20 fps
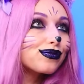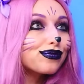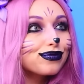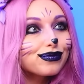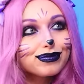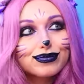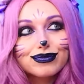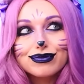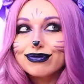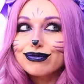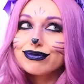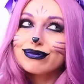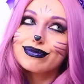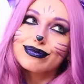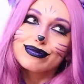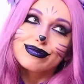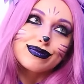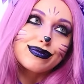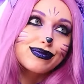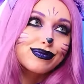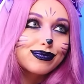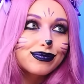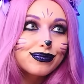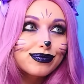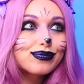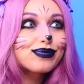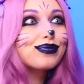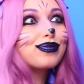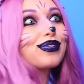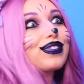Won't put you to
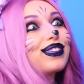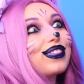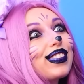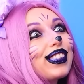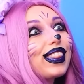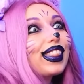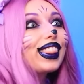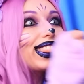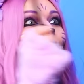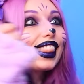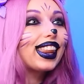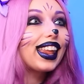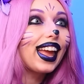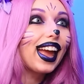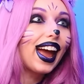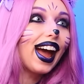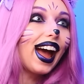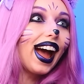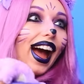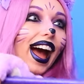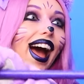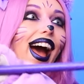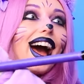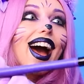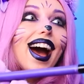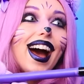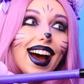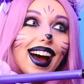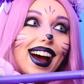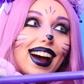sleep. Grab the fishing
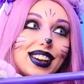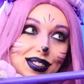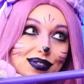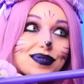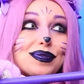rod.